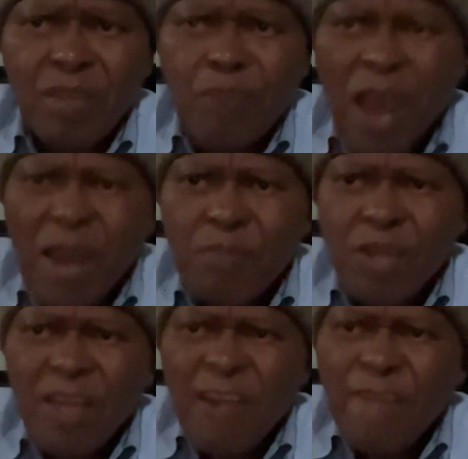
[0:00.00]

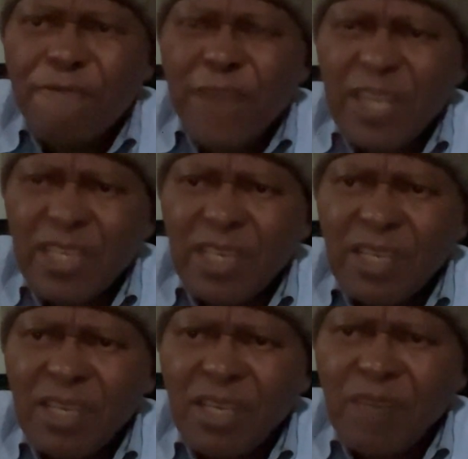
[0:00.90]
A
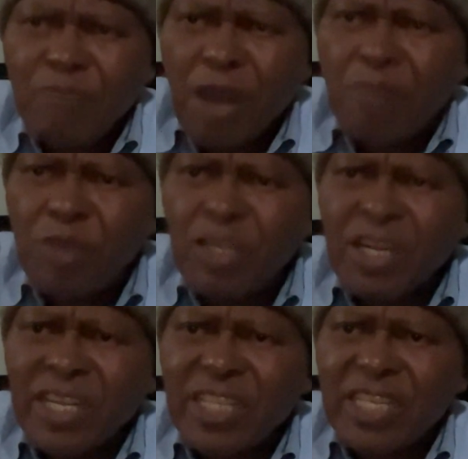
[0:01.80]
fatal
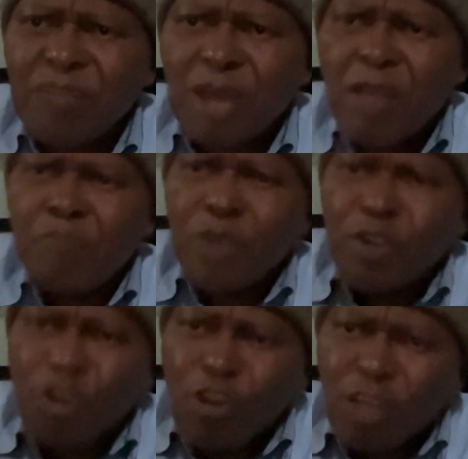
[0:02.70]
pulmonary edema
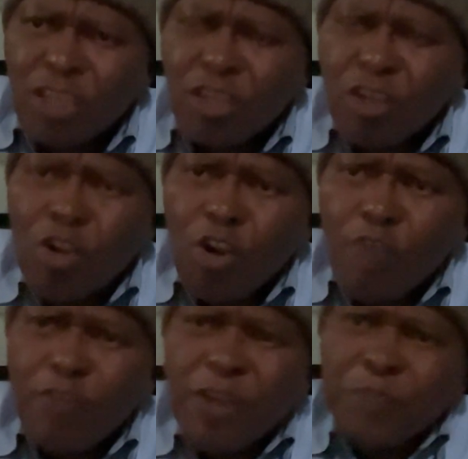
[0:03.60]
because
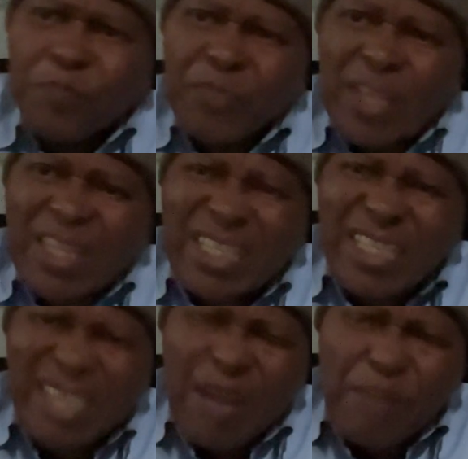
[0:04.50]
of the
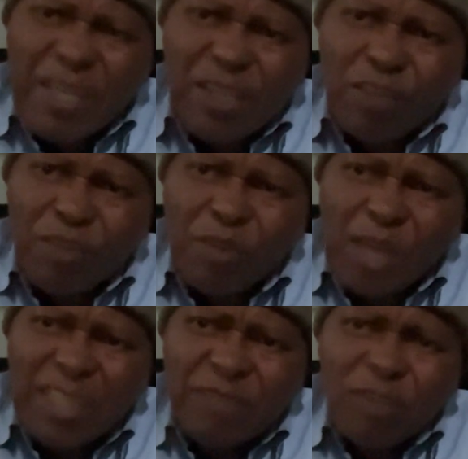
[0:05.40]
disturbance of the
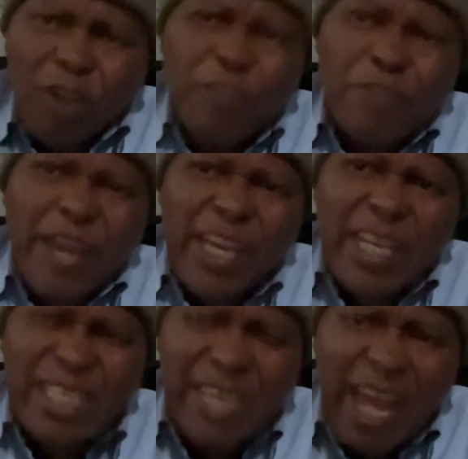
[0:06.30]
what? Of the
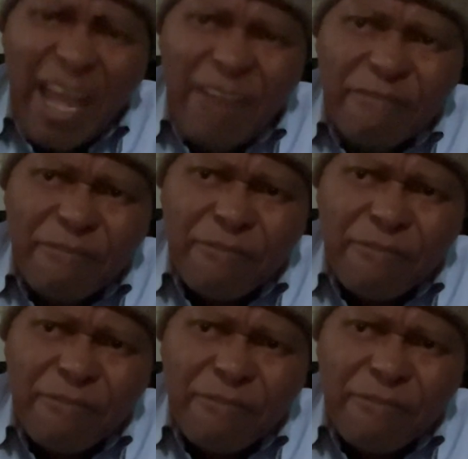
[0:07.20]
vagus nerve.